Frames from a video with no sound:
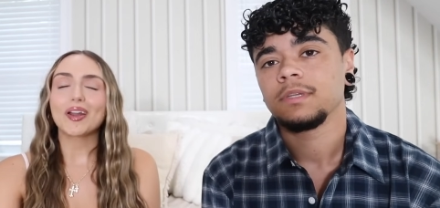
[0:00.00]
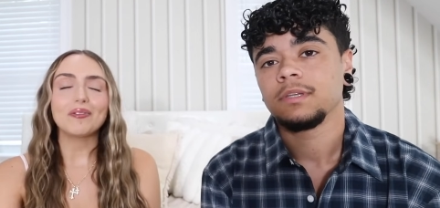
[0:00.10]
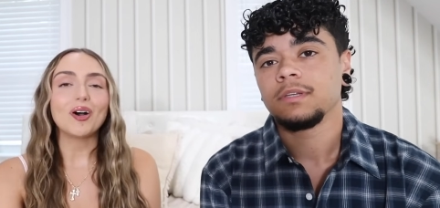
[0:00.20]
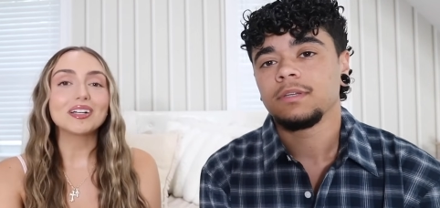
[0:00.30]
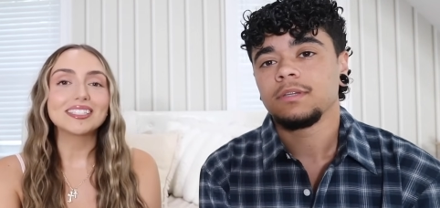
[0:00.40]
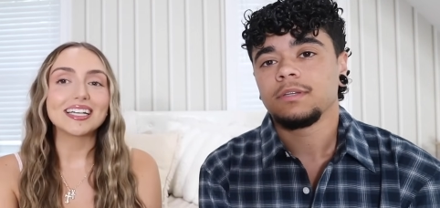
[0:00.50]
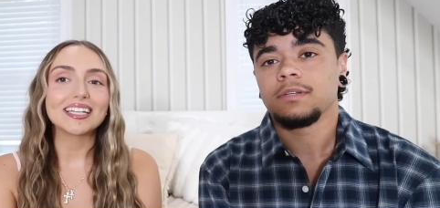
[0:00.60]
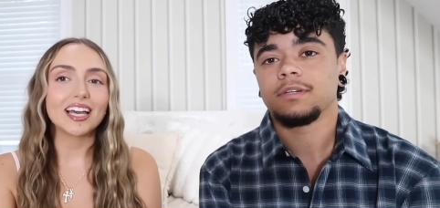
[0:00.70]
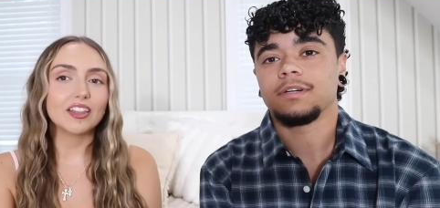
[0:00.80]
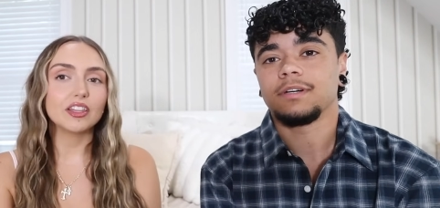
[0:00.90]
Speaker 1: when I walked
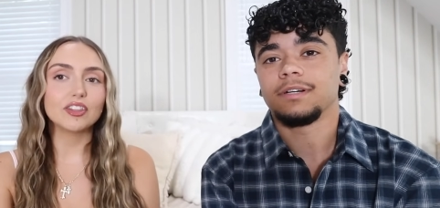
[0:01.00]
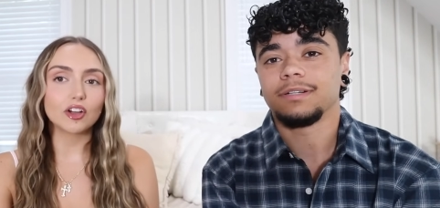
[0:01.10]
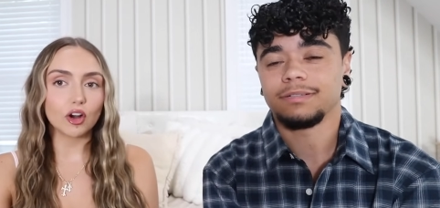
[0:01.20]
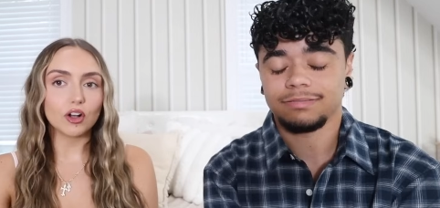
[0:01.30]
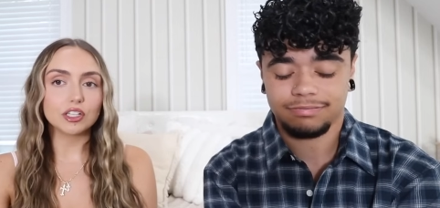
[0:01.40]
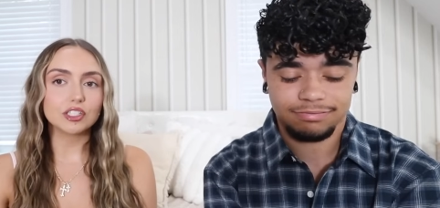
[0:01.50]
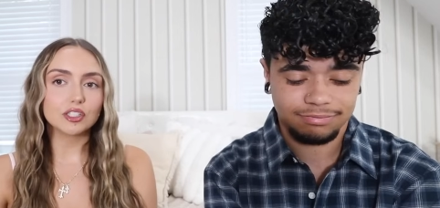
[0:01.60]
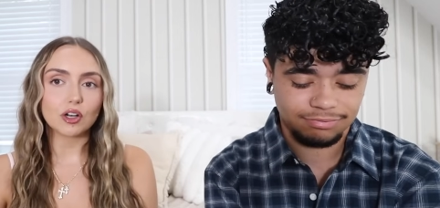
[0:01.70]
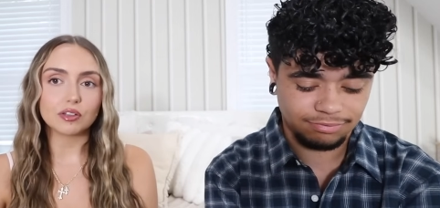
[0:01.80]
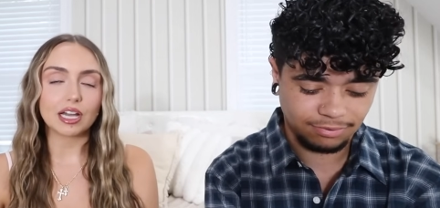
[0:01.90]
in, oh. the girl is
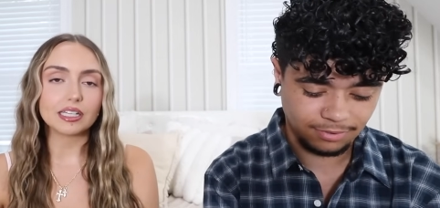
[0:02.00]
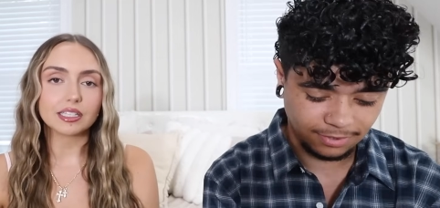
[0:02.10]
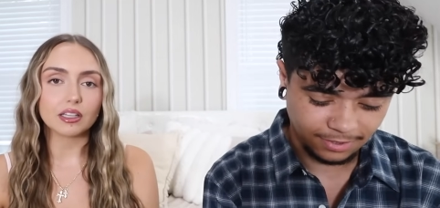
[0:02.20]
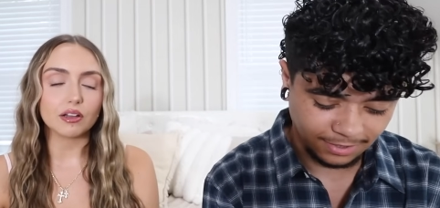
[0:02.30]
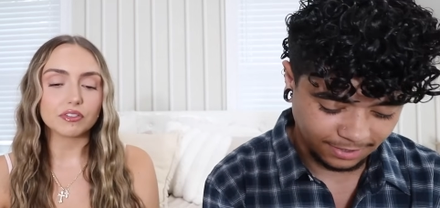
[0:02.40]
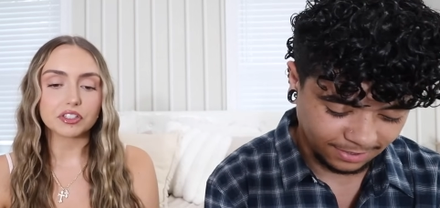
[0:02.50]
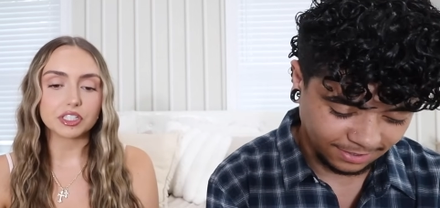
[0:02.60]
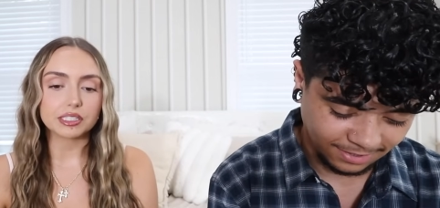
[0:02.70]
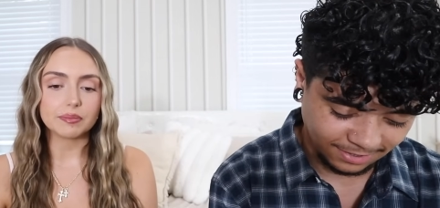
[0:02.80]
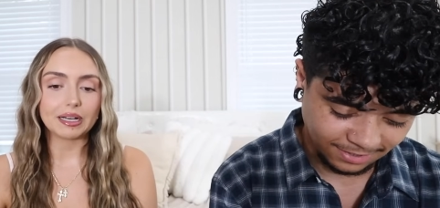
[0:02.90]
so nice. I love her.
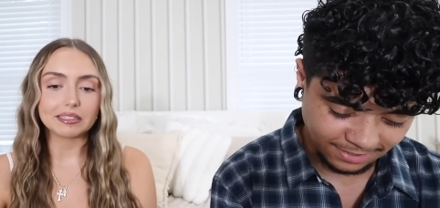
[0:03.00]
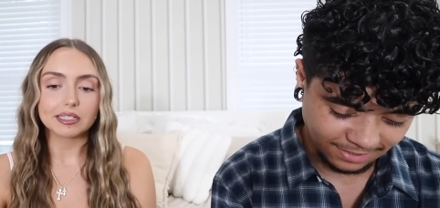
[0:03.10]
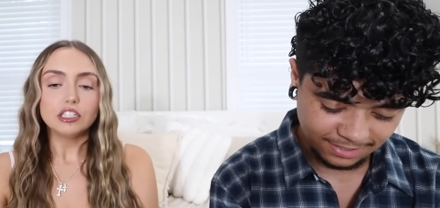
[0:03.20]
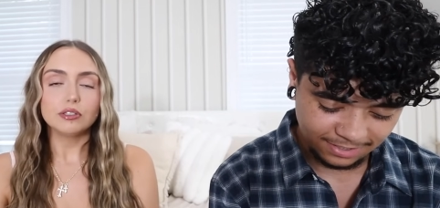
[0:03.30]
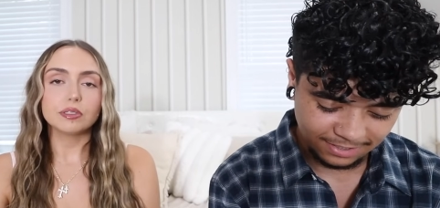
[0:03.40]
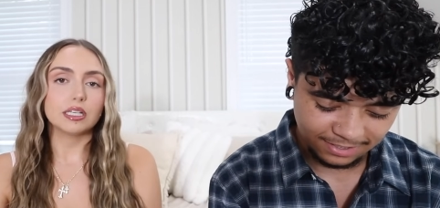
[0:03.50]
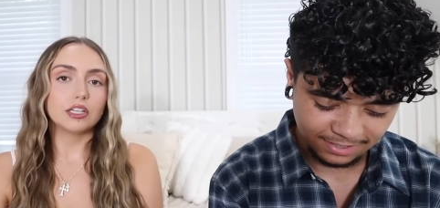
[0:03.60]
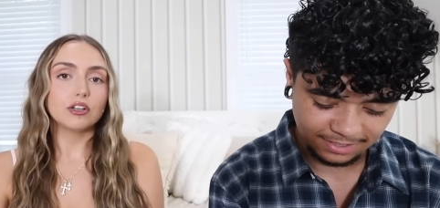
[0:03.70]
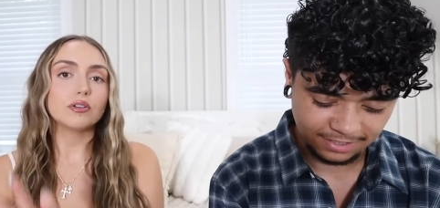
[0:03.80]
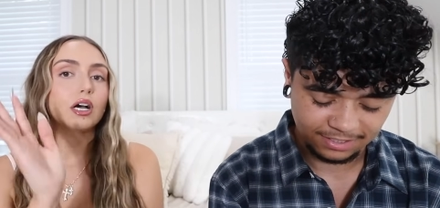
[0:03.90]
She's the best. She was like,
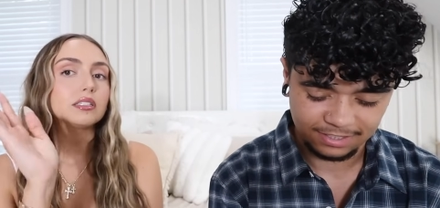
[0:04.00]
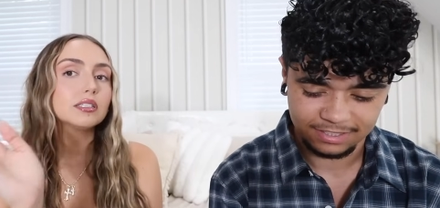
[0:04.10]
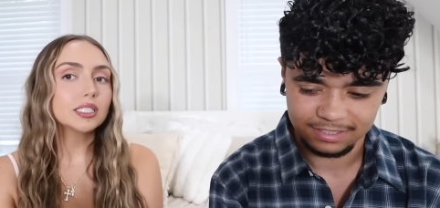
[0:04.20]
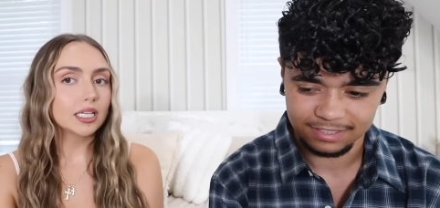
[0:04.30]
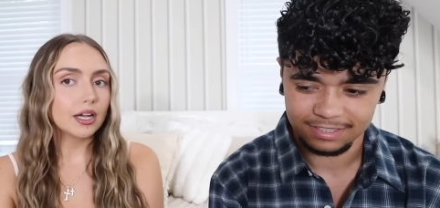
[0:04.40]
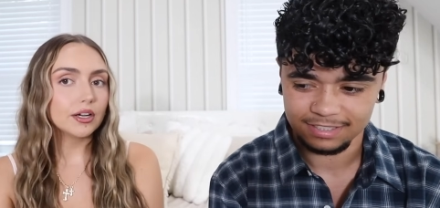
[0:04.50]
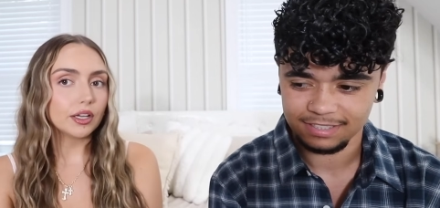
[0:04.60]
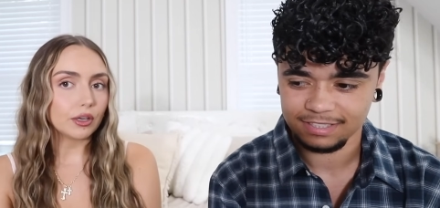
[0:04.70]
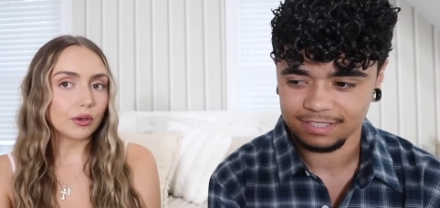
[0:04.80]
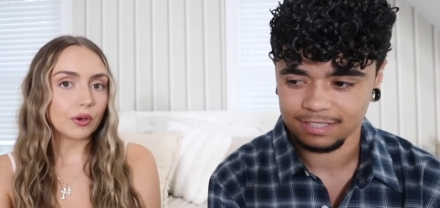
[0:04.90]
you know, not to scare
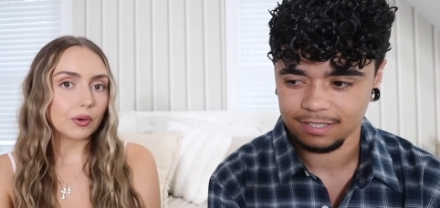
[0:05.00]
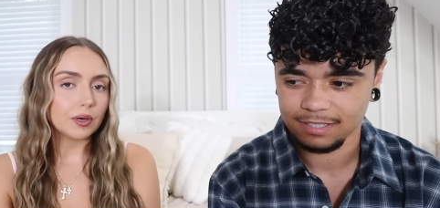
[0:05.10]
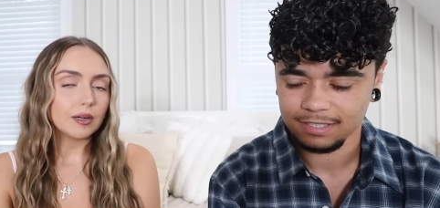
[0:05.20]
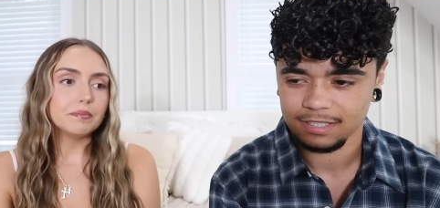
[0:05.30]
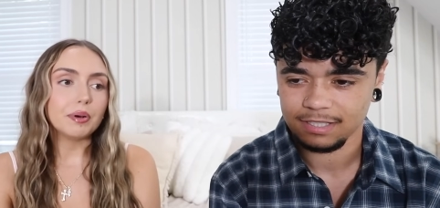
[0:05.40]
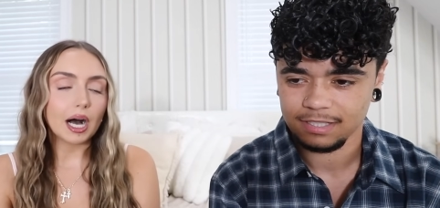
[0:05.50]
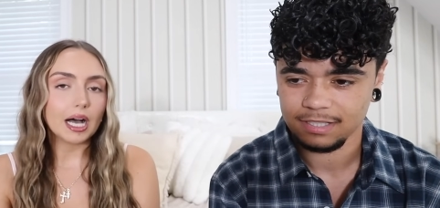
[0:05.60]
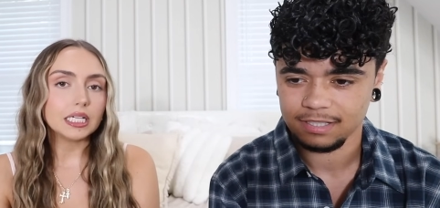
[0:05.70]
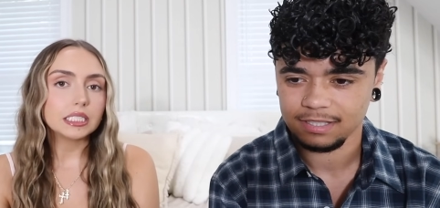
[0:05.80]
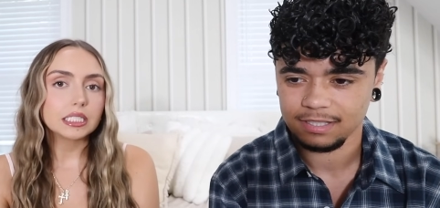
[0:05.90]
you,
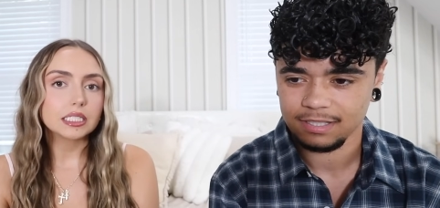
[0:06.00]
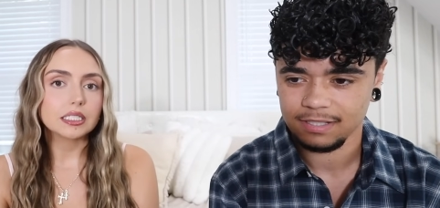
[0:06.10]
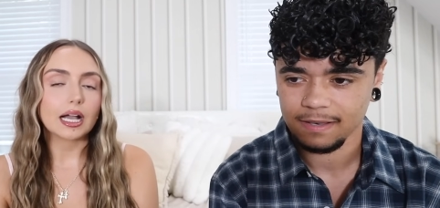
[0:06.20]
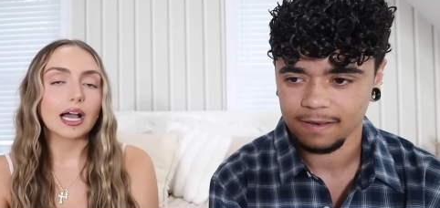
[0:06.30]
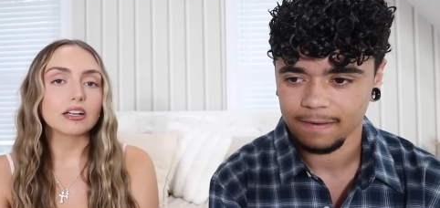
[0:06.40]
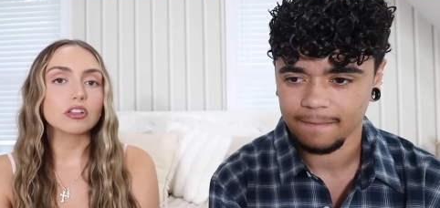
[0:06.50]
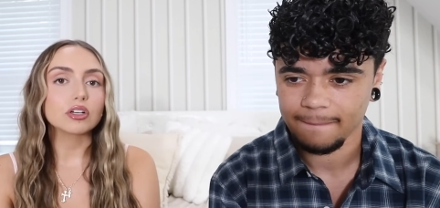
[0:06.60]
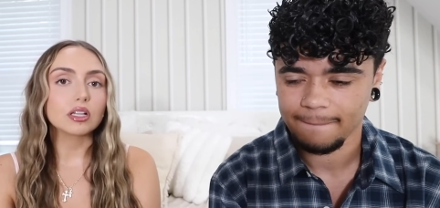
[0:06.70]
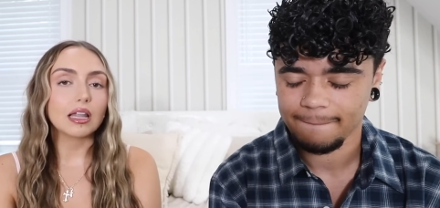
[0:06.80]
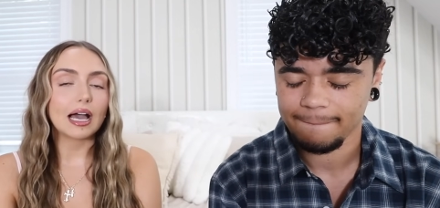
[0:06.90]
but they kind of
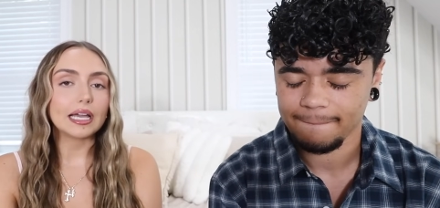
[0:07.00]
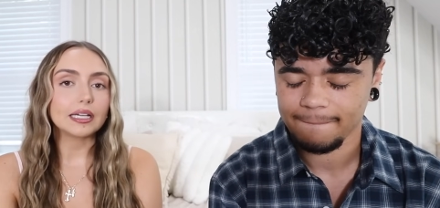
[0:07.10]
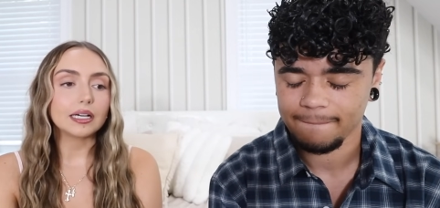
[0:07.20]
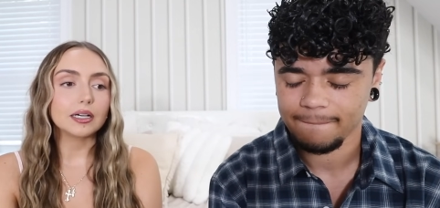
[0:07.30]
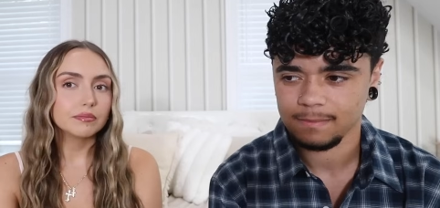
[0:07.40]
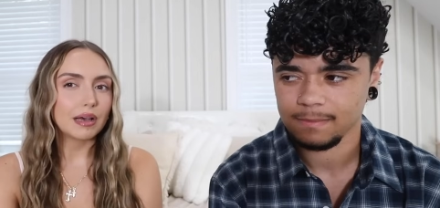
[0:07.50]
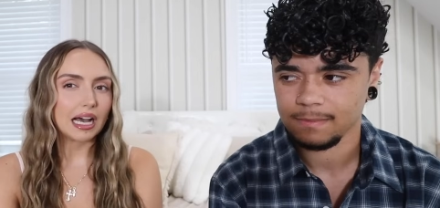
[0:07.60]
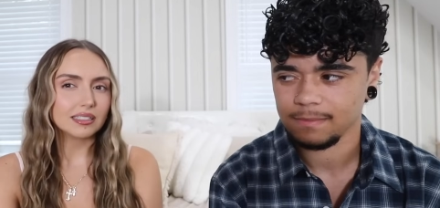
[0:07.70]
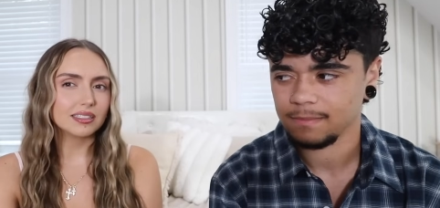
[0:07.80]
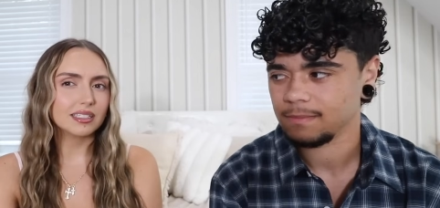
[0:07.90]
look like
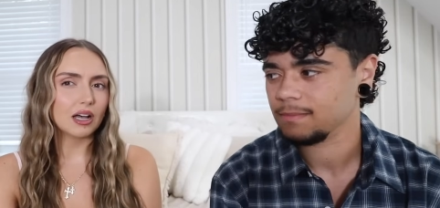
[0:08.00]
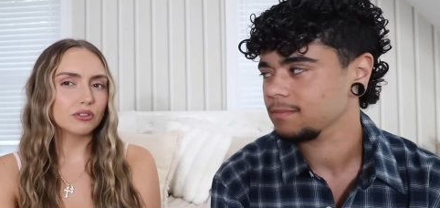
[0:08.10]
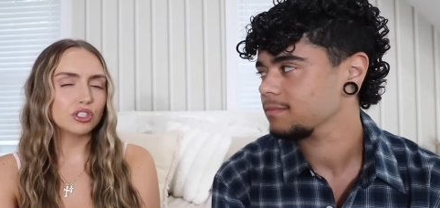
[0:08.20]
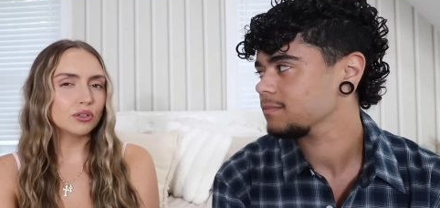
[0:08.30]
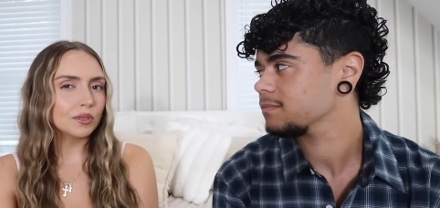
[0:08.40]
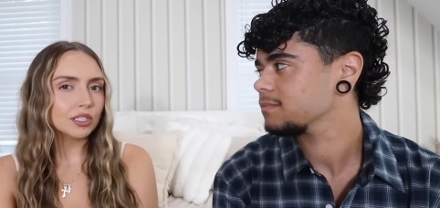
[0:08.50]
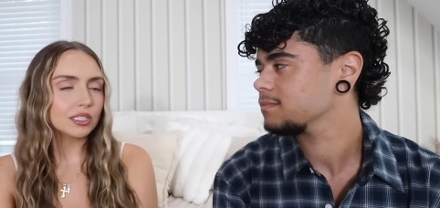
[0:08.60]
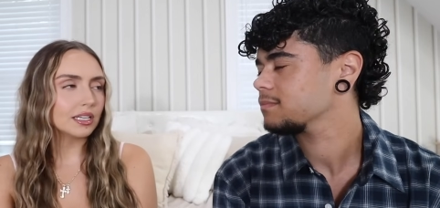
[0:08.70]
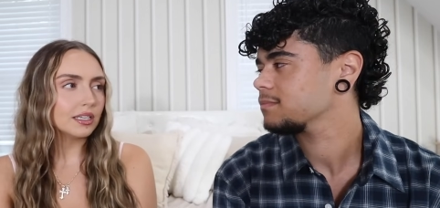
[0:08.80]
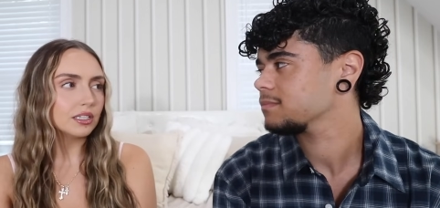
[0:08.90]
mast cell tumors,
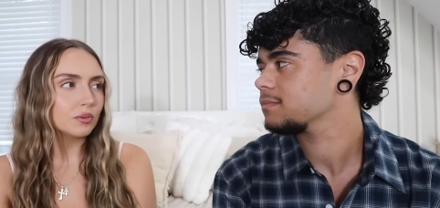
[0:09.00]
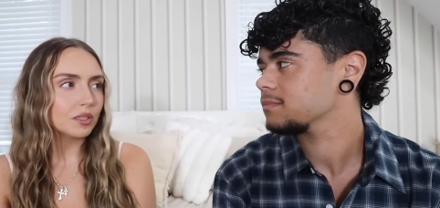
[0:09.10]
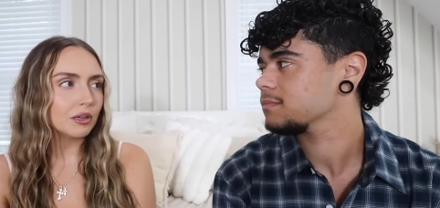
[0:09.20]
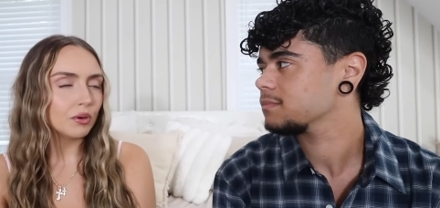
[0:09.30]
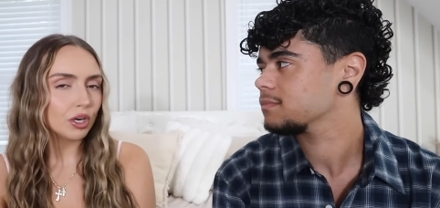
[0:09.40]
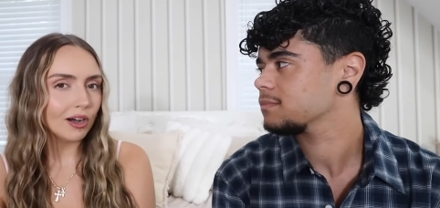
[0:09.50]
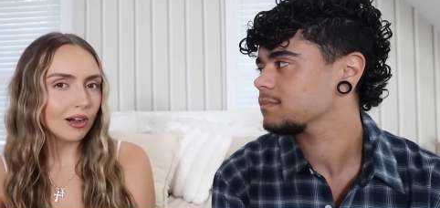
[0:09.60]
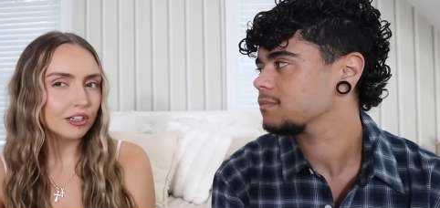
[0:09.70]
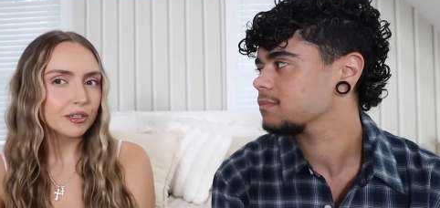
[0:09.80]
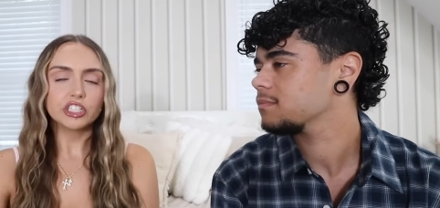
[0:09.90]
I think is what they were called.